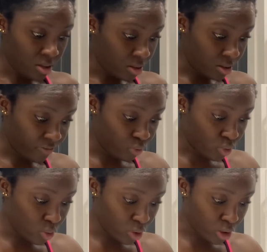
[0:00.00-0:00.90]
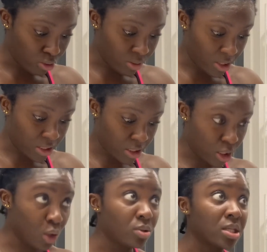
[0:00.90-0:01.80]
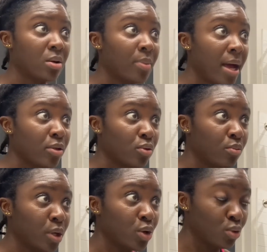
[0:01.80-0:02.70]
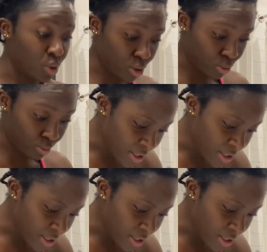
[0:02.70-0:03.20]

You just really wanna know somebody's clean, go into their bathroom and you'll know.